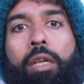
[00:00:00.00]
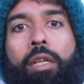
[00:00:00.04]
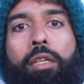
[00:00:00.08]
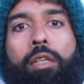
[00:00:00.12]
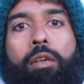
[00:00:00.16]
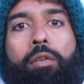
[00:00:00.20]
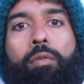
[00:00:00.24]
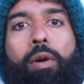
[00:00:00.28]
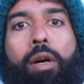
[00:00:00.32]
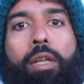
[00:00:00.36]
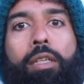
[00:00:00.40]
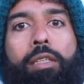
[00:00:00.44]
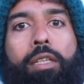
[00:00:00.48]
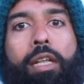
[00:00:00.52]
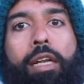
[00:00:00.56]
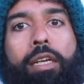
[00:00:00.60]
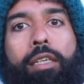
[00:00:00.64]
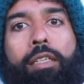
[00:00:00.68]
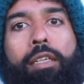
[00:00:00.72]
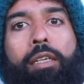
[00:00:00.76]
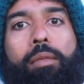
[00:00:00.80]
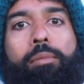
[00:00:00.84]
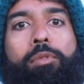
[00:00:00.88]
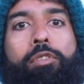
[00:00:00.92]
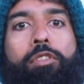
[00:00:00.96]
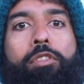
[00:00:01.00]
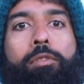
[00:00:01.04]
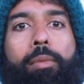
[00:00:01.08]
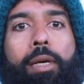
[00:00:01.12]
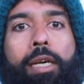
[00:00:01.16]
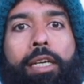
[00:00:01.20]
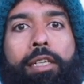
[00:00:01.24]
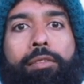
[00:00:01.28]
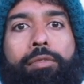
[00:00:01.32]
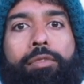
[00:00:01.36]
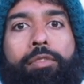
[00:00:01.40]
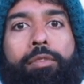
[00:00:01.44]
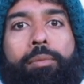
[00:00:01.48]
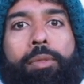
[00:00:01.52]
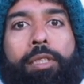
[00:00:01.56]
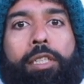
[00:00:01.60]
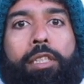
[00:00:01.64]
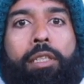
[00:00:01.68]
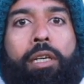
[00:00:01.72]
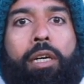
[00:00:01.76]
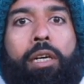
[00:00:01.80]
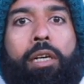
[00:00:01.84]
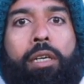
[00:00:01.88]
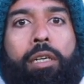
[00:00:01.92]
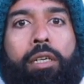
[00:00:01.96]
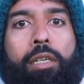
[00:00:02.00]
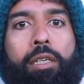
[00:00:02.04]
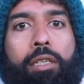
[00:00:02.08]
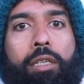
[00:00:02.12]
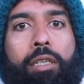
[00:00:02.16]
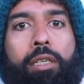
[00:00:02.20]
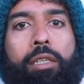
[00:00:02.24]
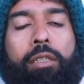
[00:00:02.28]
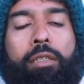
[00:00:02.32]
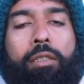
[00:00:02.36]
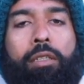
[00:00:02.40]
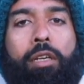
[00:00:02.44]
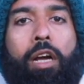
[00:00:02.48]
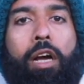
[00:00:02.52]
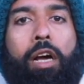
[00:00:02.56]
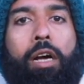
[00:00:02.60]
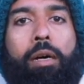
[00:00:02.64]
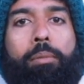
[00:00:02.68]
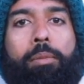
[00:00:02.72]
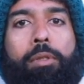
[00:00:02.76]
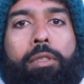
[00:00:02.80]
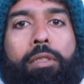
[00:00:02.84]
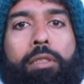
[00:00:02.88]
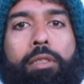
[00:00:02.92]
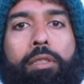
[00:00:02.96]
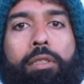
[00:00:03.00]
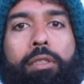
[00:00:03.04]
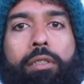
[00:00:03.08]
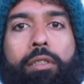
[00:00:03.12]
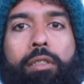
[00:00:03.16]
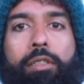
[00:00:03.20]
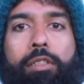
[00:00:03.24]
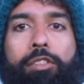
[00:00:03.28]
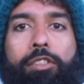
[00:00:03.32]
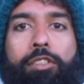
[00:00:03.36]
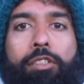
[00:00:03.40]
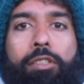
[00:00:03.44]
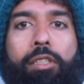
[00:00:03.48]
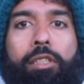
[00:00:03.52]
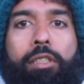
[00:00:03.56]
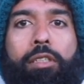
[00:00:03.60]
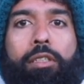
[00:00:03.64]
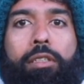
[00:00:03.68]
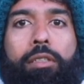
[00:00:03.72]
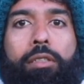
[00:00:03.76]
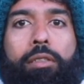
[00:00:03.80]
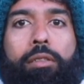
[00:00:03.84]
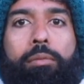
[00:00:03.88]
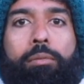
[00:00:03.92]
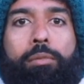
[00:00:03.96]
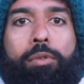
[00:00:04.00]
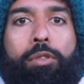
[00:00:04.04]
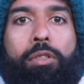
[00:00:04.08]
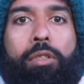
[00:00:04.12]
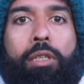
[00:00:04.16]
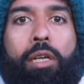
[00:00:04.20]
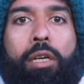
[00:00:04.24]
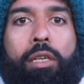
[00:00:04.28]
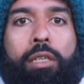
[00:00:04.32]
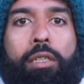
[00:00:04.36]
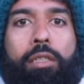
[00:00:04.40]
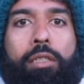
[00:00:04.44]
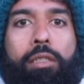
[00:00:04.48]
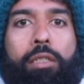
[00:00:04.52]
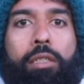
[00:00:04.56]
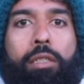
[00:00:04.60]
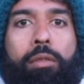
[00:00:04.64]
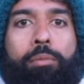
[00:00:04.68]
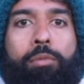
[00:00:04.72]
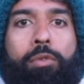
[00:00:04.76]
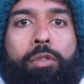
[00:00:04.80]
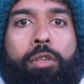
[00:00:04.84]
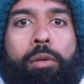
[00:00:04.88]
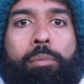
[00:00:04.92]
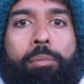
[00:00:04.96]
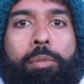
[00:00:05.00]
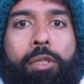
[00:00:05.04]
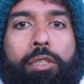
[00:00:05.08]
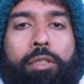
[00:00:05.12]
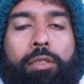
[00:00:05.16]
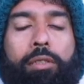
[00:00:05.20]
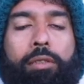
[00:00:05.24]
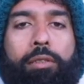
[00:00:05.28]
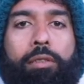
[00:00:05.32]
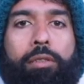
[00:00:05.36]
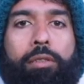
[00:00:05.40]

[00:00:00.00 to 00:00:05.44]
The one that comes to mind for me are Ram, Krishna, Buddha, and Muhammad.